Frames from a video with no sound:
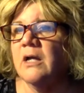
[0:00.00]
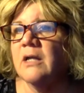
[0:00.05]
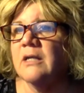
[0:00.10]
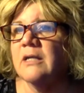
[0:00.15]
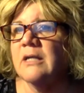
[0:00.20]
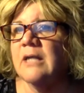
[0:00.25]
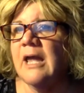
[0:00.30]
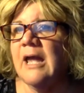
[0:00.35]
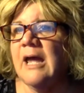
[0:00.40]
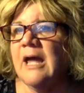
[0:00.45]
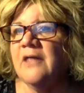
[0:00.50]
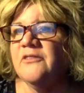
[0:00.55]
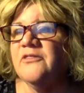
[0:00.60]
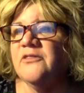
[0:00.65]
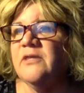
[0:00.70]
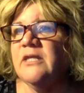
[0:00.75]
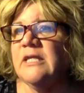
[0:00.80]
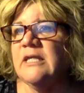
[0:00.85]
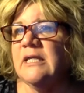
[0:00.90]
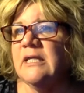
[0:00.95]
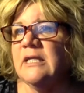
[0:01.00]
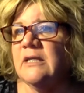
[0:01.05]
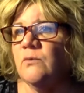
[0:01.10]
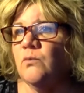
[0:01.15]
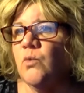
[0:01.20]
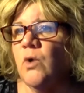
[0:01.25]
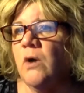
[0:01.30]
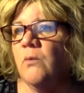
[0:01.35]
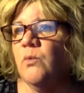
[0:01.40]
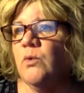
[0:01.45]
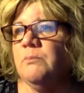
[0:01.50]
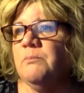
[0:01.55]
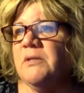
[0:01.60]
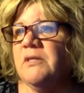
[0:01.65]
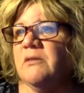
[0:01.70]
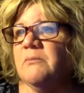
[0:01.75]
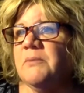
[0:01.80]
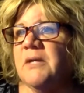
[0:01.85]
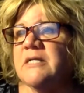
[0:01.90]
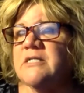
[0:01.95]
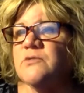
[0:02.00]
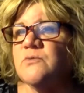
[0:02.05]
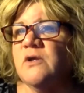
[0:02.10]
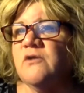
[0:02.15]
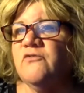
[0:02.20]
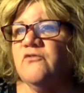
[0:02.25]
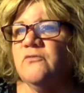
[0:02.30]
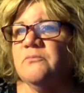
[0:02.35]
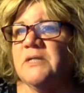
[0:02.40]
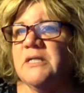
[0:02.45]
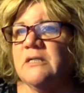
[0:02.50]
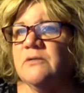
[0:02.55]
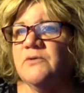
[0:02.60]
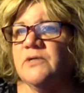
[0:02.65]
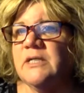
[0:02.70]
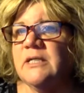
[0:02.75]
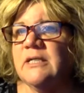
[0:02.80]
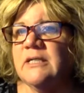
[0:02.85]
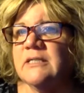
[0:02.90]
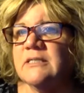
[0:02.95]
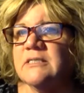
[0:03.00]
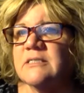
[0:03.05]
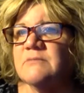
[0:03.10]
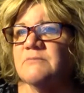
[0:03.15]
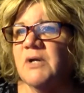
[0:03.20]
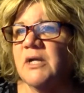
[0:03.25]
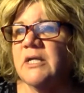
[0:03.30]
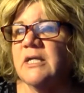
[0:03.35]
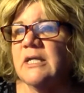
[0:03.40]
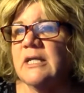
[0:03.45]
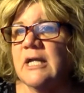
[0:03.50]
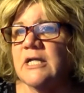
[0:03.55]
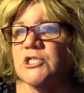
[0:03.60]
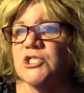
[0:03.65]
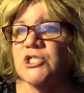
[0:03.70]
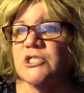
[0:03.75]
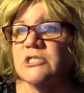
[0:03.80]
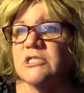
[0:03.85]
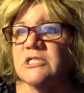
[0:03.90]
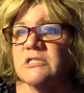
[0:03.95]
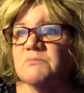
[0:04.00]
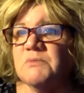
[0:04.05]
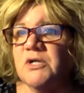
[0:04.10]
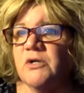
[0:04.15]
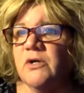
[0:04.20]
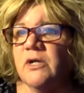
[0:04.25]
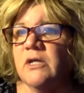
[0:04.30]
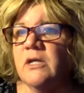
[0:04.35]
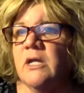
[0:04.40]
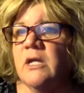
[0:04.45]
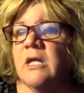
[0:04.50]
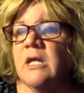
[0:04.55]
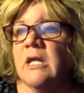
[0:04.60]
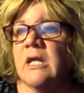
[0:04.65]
Kathleen, what would be the best way for me to enhance my connection to spirit?